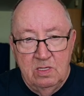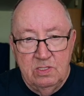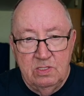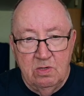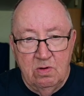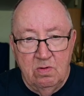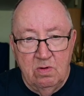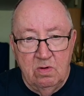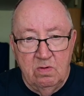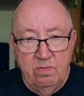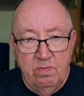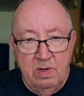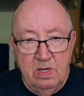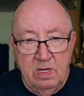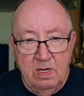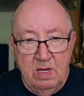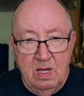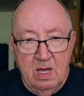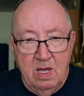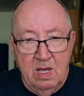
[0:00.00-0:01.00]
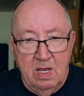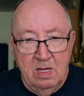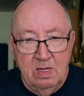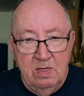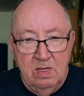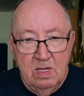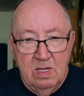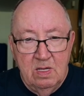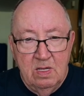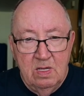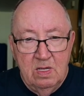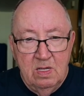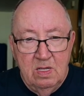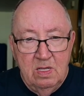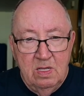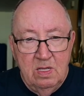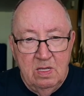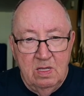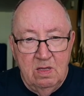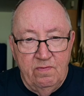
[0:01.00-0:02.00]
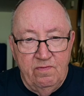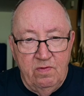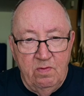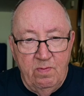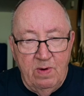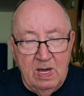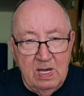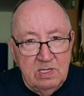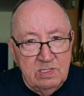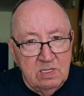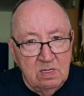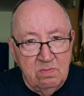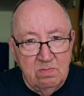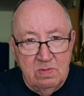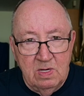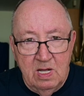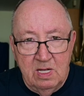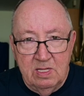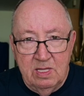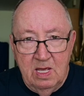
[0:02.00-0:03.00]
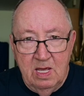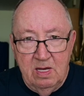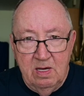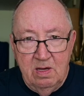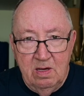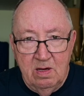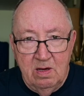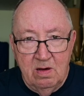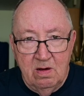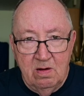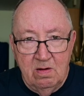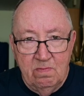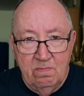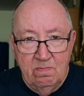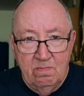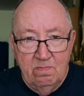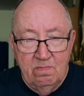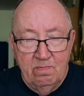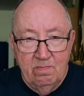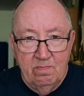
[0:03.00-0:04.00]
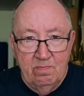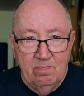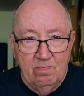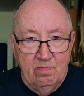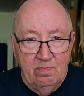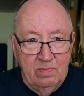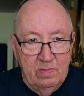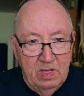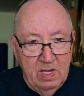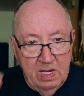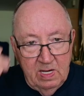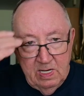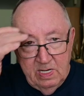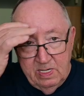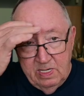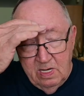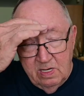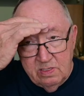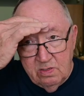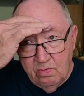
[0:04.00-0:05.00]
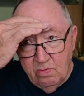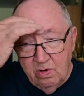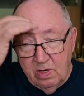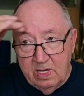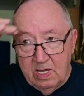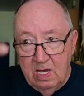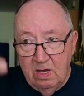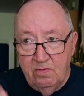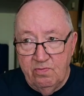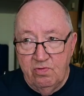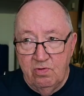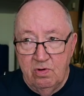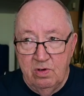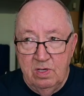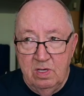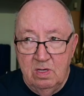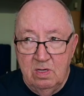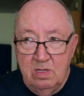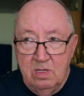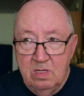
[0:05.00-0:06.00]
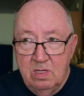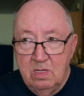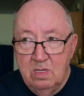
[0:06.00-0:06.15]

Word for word: So but I if you buy something like that here and it doesn't work out for you,